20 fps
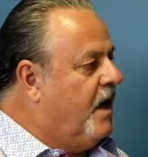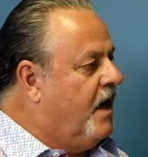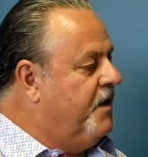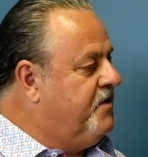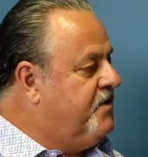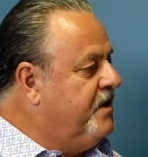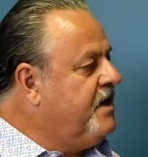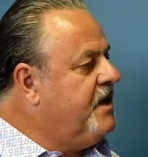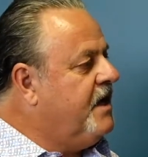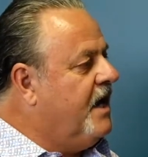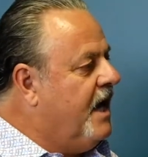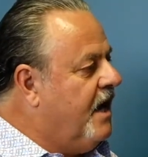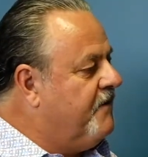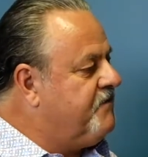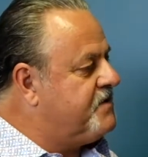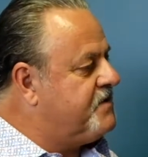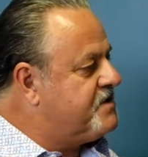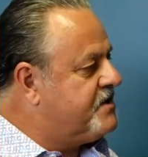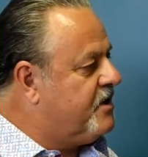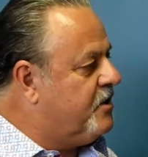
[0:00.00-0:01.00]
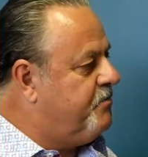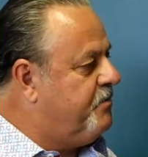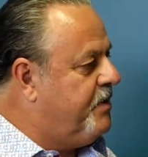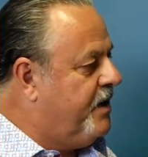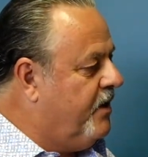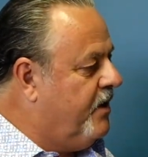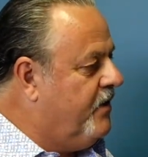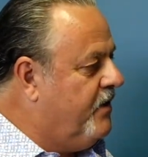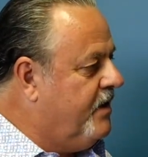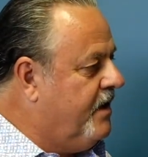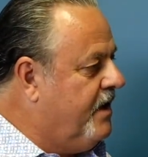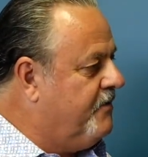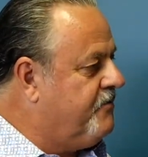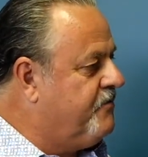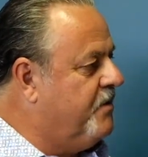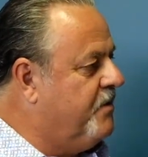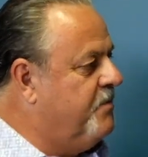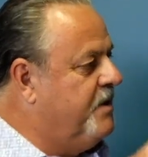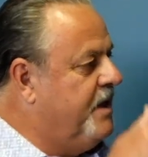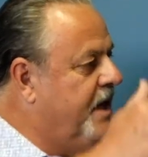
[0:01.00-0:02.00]
I think you have to start parenting
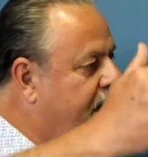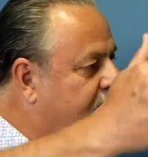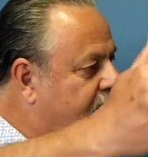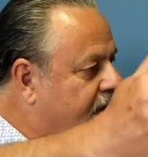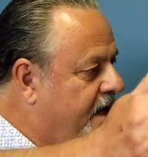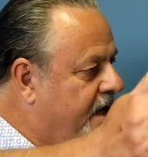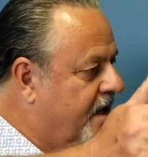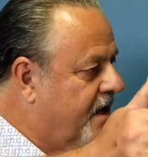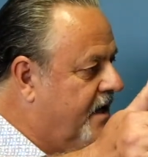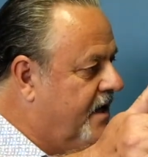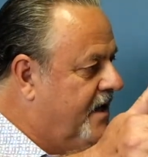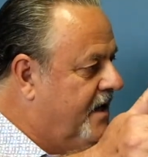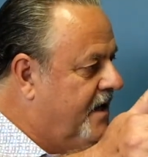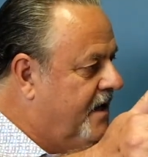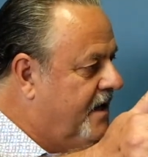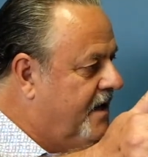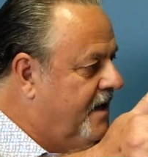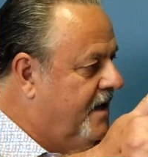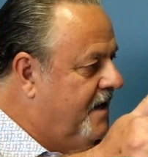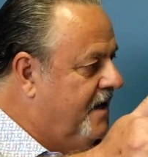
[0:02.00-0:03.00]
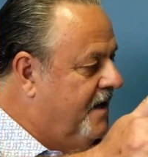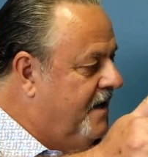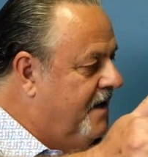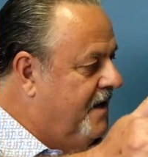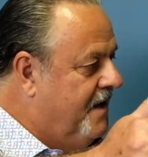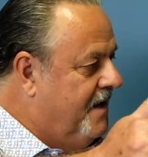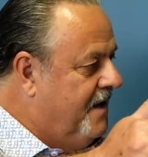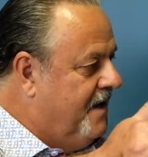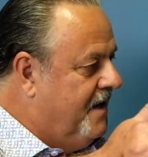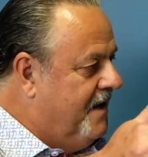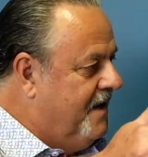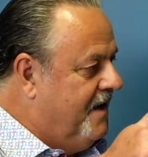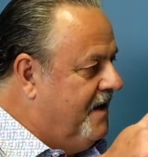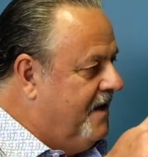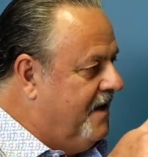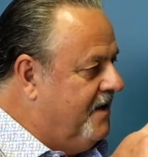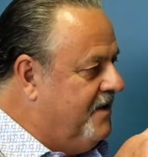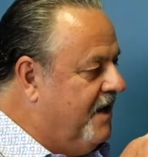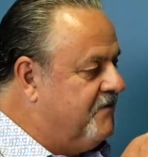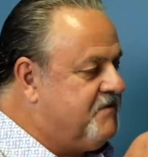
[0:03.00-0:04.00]
from the end. -hmm.
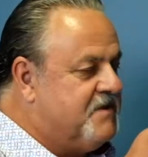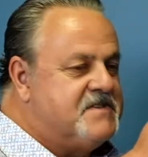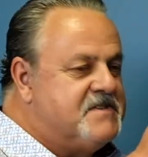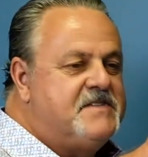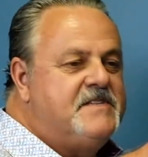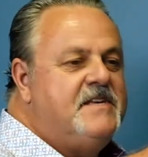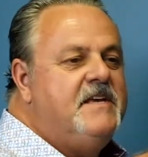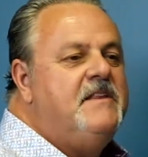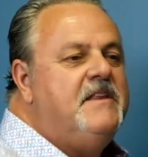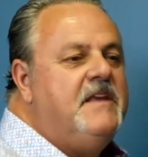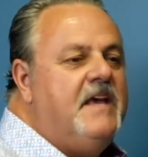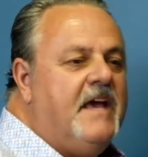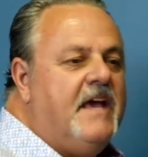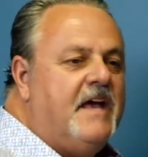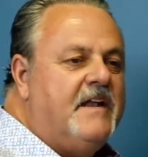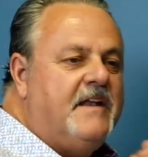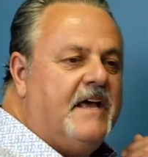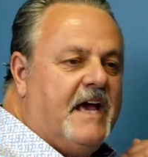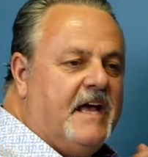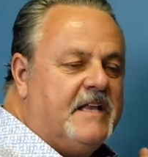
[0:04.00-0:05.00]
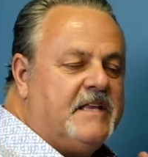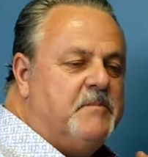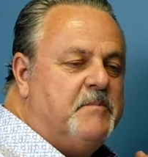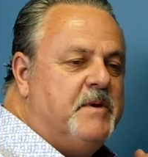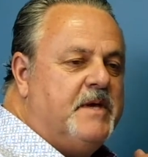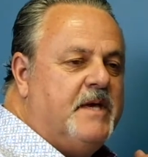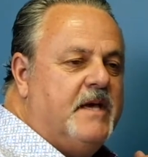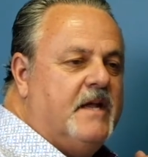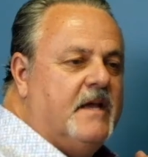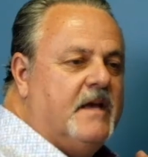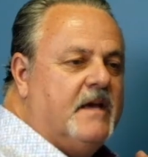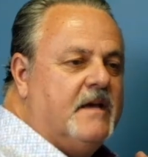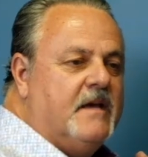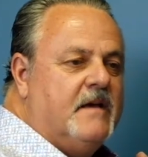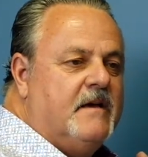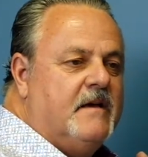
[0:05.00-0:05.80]
You have to okay. see the end at the beginning,